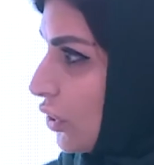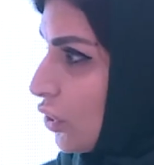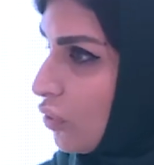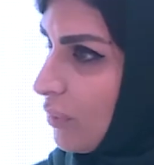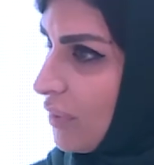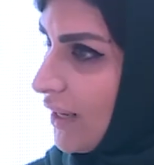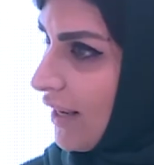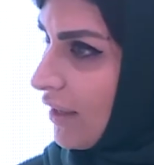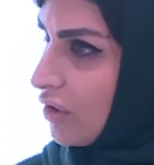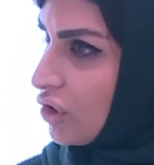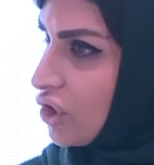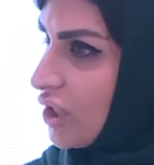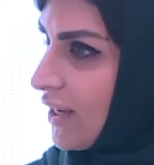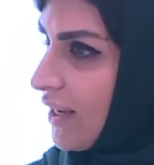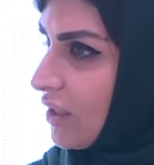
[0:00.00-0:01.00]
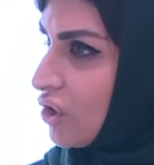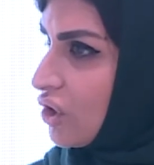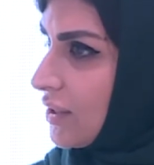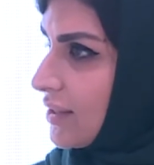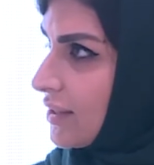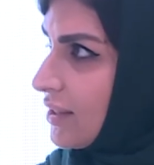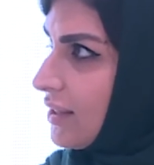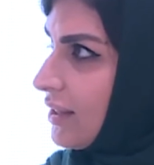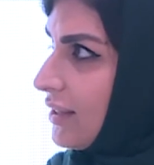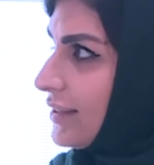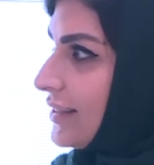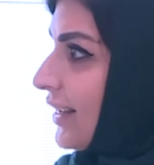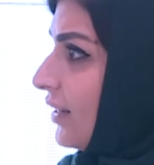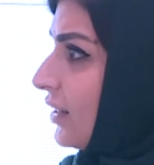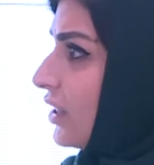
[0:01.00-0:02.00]
Renewable Energy Agency
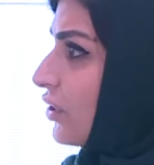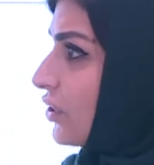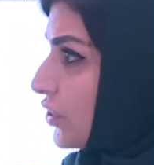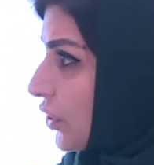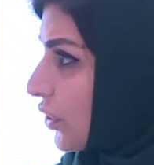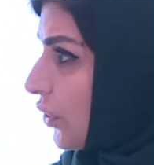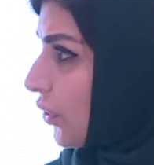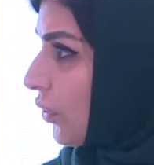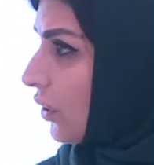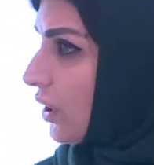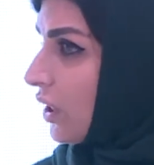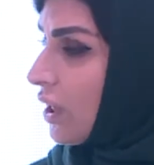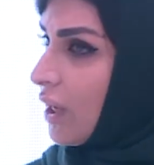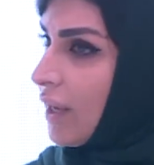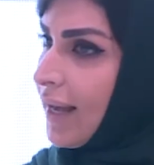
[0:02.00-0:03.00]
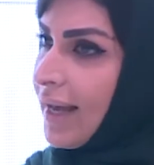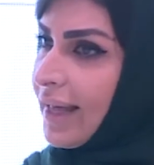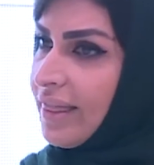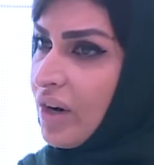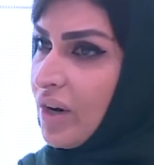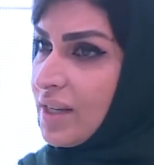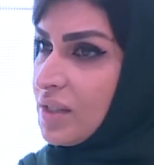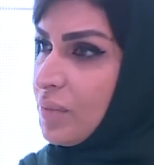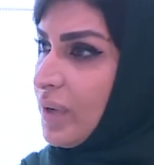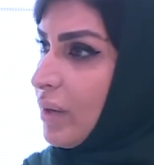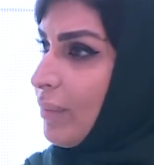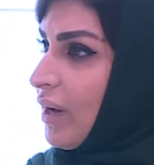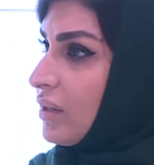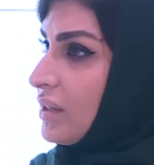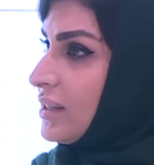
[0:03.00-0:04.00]
10 years ago, there has been
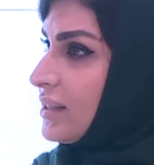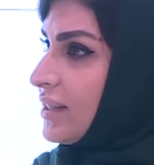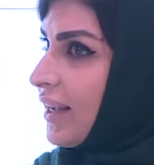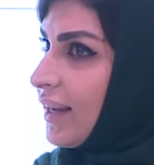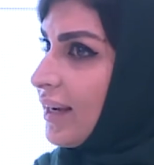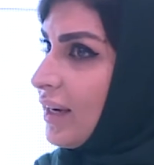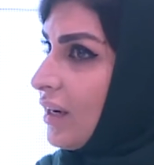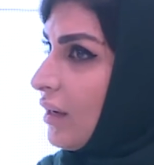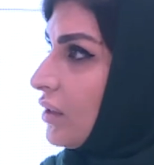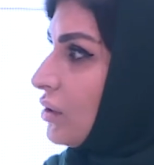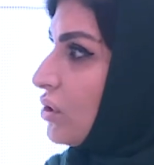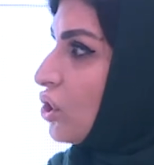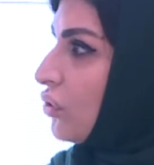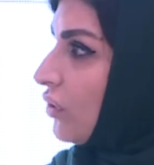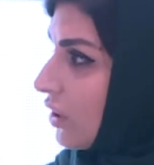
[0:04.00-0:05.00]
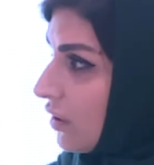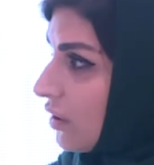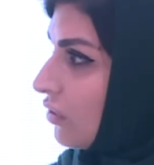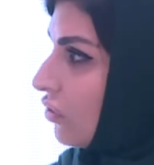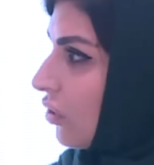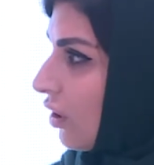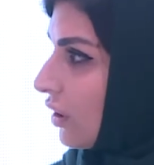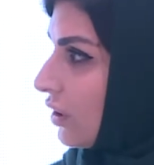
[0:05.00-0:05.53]
about $10 trillion